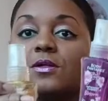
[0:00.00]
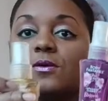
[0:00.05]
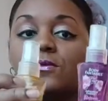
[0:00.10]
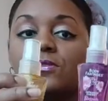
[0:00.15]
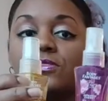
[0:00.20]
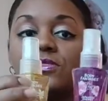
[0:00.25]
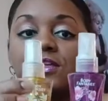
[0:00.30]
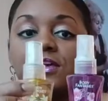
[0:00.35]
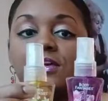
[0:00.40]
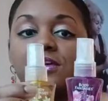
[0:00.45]

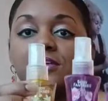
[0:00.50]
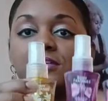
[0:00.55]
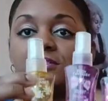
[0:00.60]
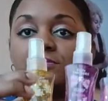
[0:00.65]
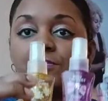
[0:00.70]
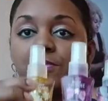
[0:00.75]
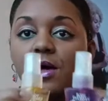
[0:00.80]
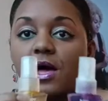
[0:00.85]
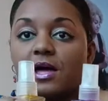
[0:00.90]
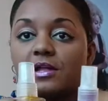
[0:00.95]
These
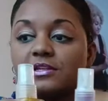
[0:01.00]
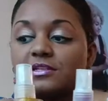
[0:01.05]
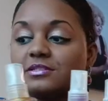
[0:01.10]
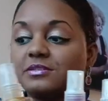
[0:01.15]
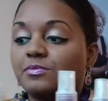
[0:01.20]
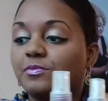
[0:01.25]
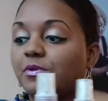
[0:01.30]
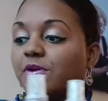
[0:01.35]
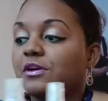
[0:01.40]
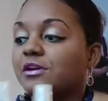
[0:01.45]
body
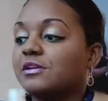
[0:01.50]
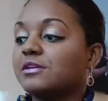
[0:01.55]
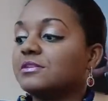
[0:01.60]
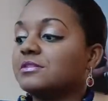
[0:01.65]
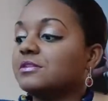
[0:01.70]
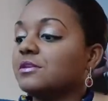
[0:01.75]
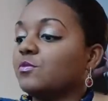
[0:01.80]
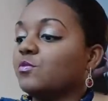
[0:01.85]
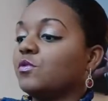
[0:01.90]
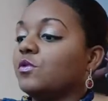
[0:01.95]

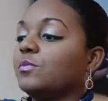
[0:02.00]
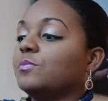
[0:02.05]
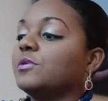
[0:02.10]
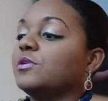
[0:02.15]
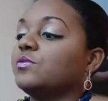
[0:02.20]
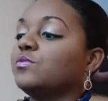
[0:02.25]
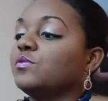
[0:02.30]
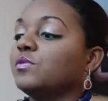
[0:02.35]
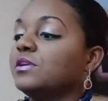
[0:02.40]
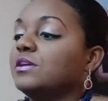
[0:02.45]
sprays will
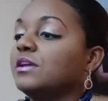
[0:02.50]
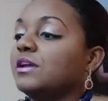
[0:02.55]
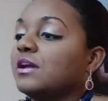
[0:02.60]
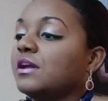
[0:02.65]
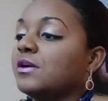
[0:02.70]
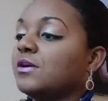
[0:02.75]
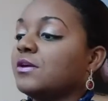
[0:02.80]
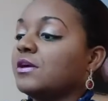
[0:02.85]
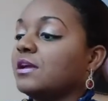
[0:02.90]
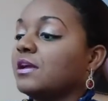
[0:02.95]
be
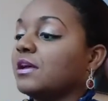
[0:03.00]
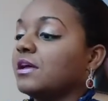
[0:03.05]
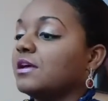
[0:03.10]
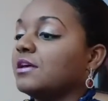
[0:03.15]
re-airing